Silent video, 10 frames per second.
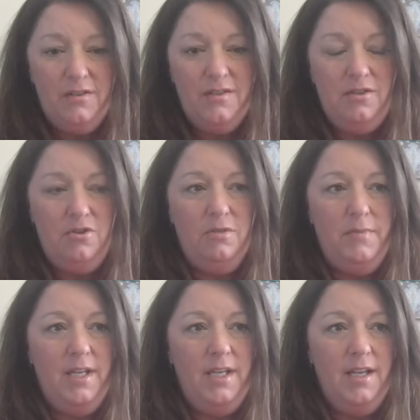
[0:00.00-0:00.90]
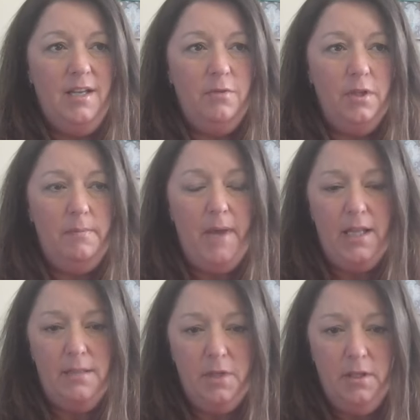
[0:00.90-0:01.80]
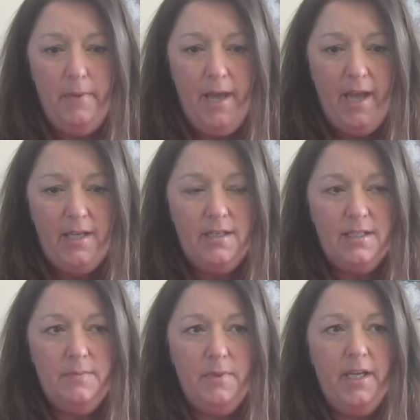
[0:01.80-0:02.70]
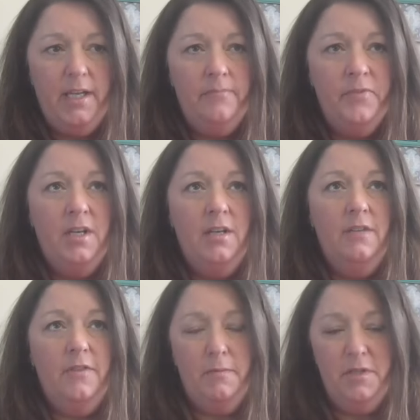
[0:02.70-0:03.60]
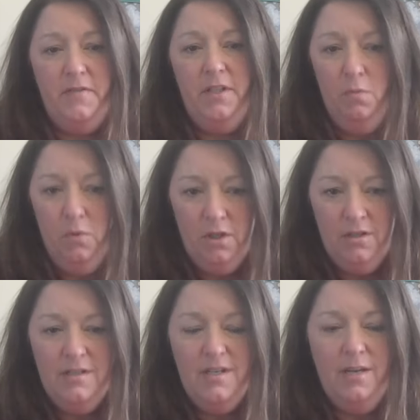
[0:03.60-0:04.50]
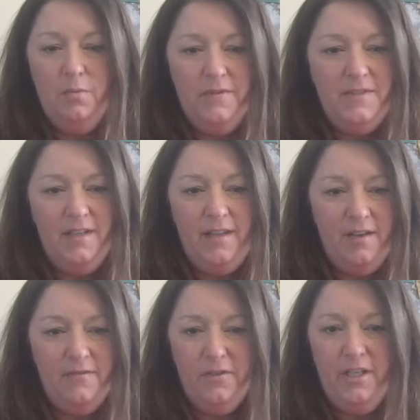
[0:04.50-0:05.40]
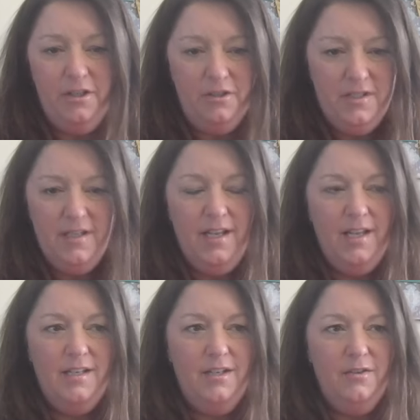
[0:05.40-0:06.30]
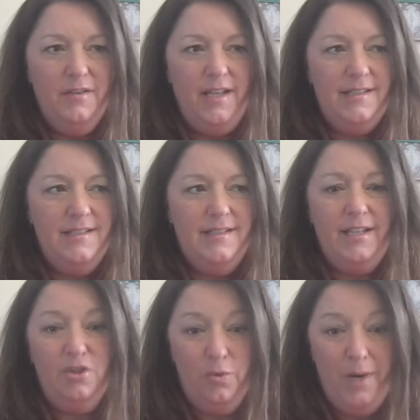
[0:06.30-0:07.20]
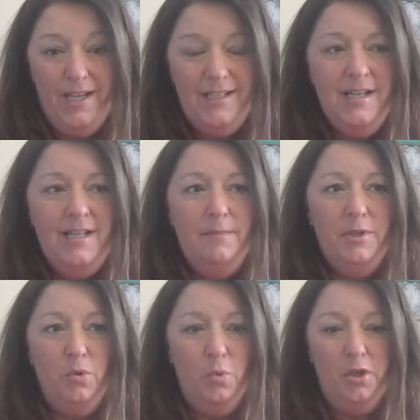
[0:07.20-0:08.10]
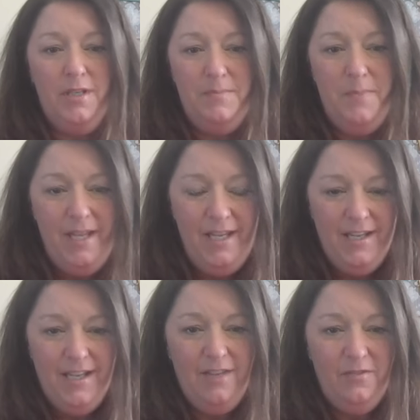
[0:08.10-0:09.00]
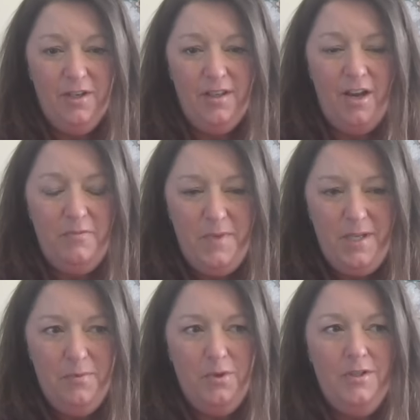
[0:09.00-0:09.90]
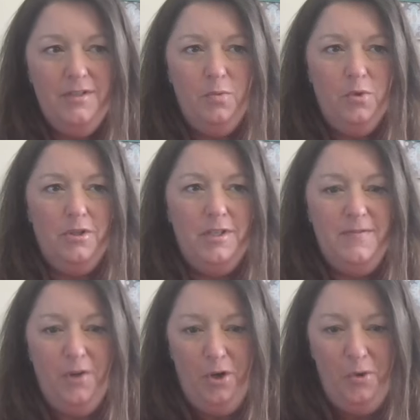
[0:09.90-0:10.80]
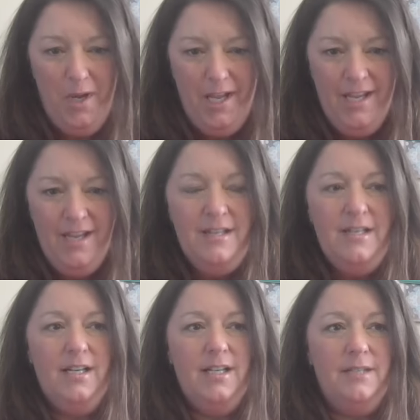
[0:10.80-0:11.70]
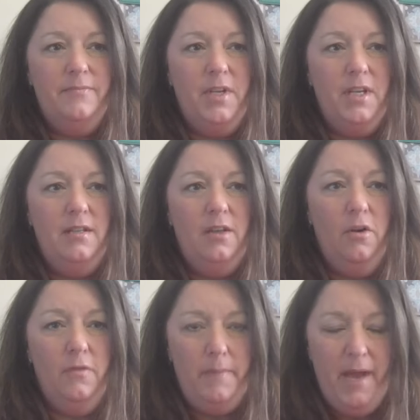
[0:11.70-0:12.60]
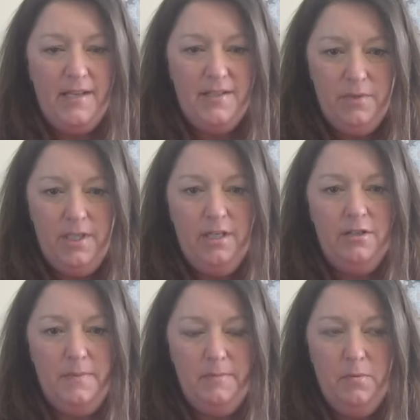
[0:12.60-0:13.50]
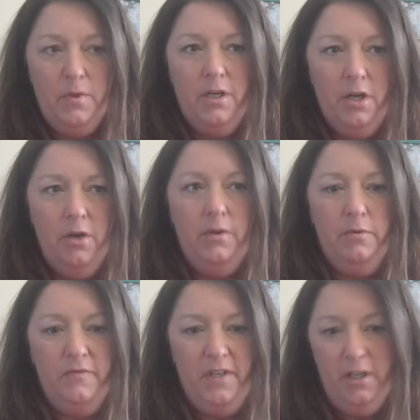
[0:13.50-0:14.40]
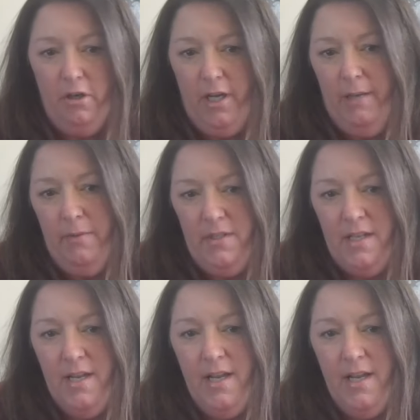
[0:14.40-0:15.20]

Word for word: it on social media and really pat them on the back and explain farmers feed the world. And we said that for years. And, you know, that's, that's great but the world is big. And for a lot of people, the world is far away. Um, over the past three years, people want to know that we're feeding our neighbors.